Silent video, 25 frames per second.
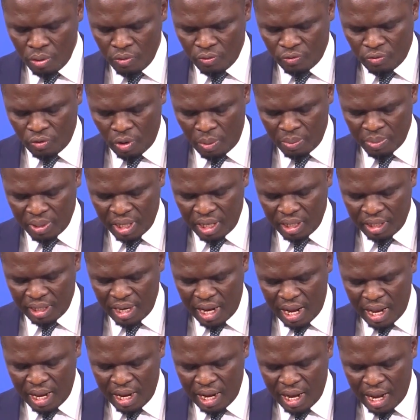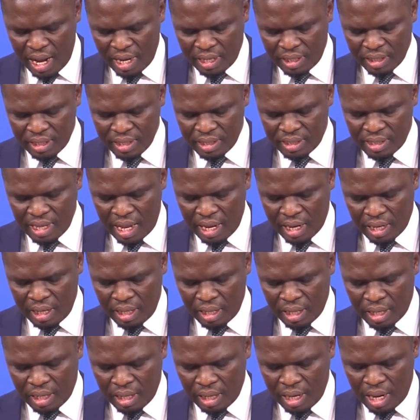from the Die Hard
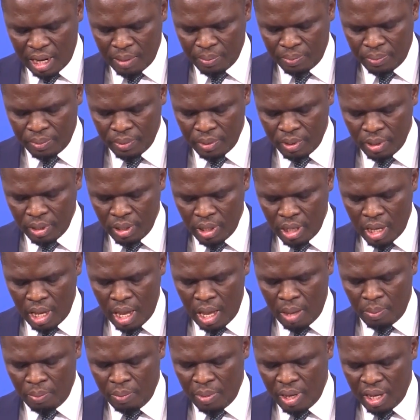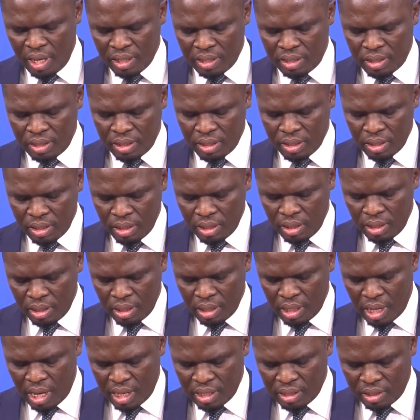Cycling Club emerged
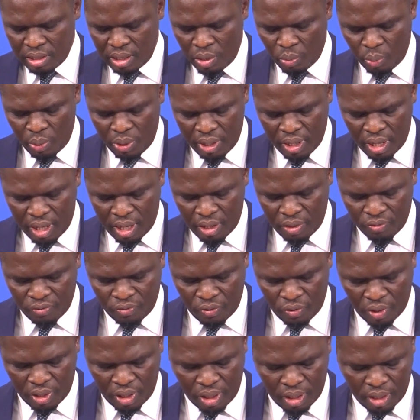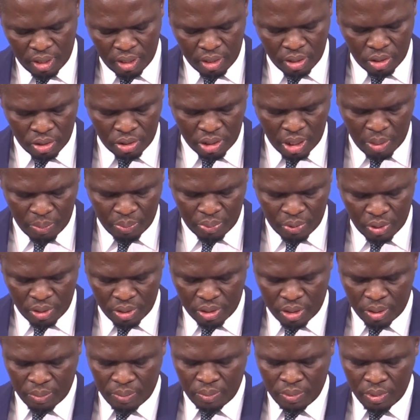as the winner for the
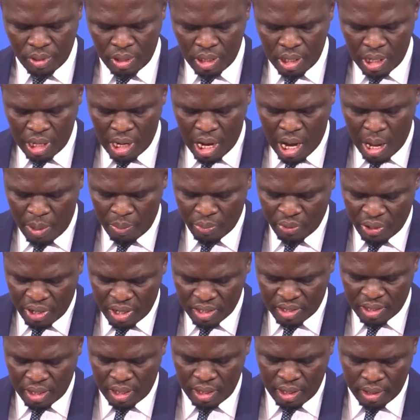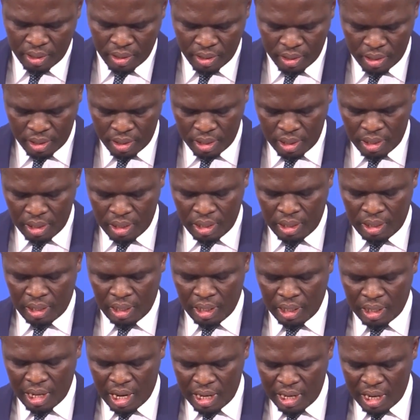championship. Arm Wrestling.
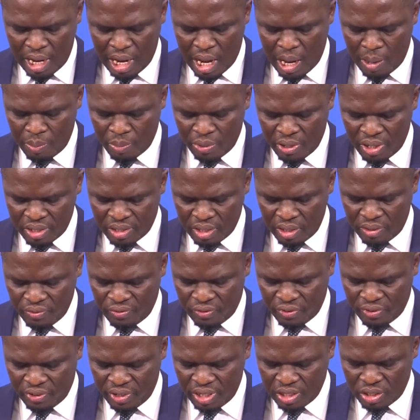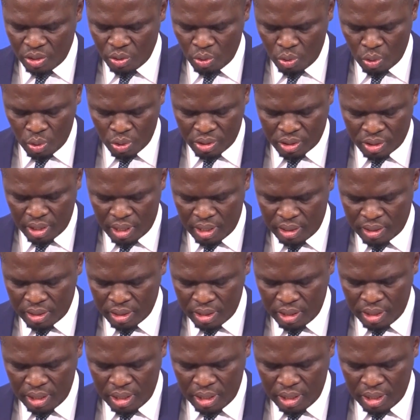The Ghana Arm Wrestling Federation hosted